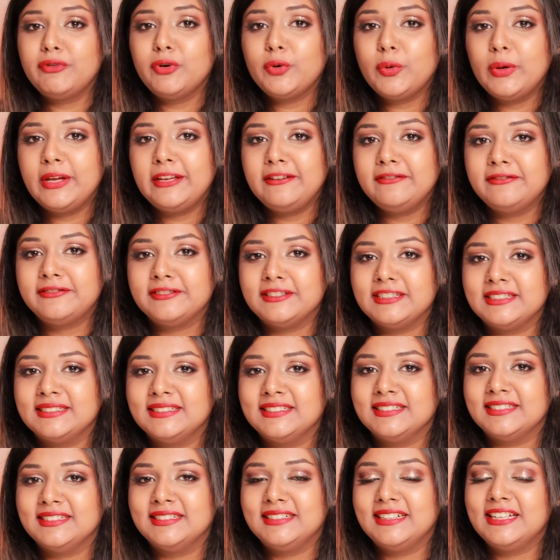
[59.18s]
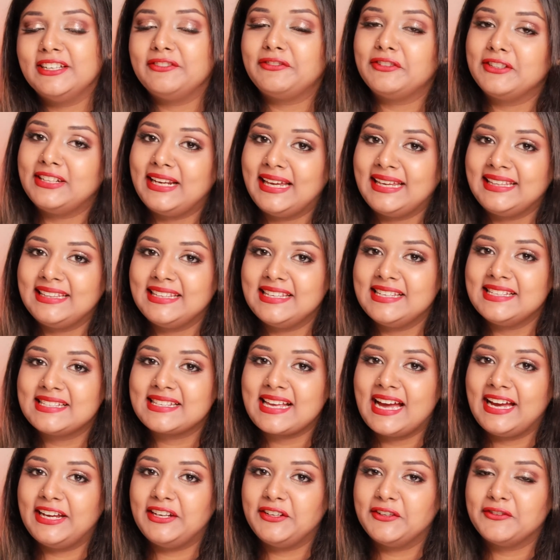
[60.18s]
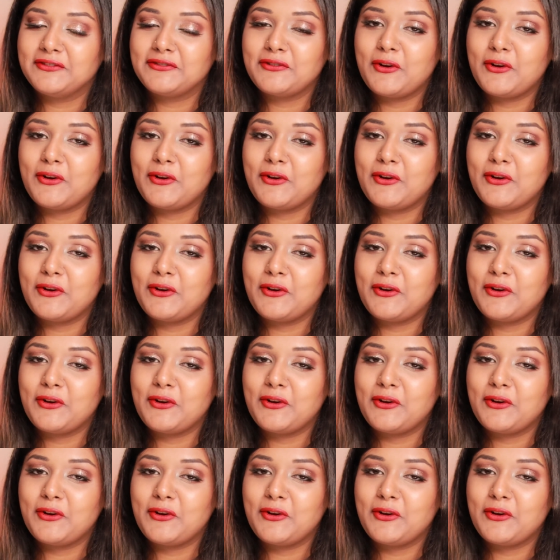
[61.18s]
going further, if you like these kind of